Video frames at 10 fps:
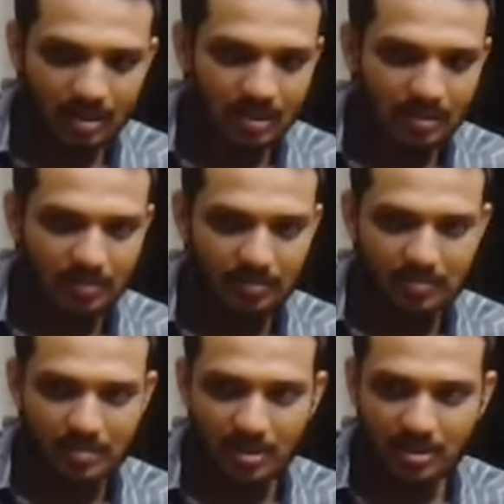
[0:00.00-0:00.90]
uh,
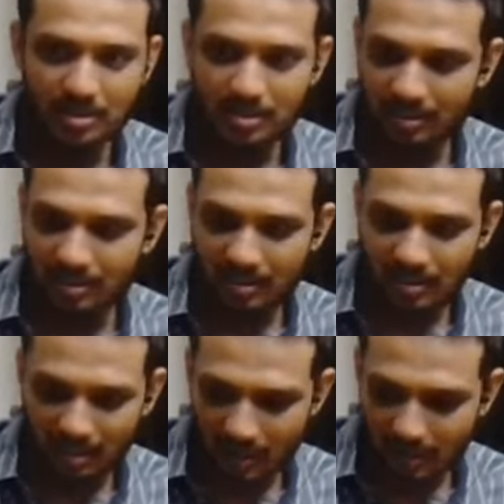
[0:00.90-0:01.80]
you know you,
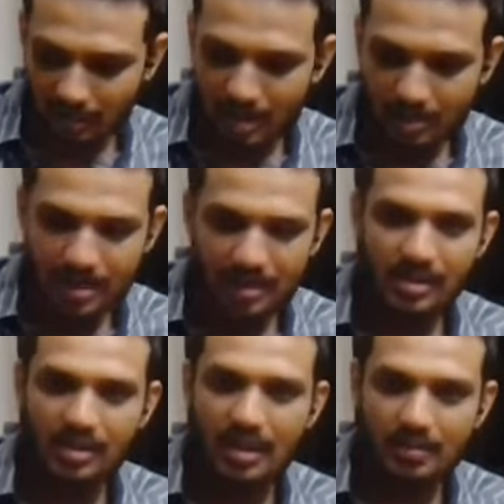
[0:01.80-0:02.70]
the
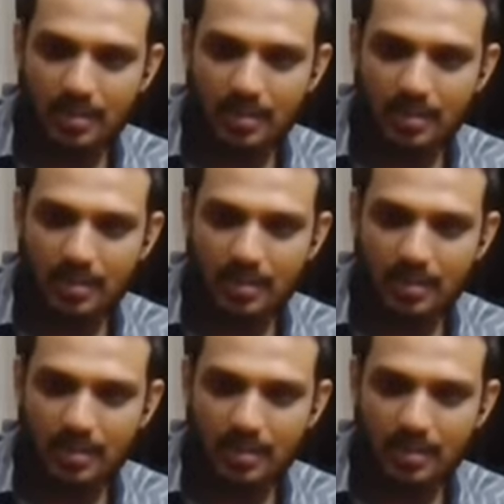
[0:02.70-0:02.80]
environmental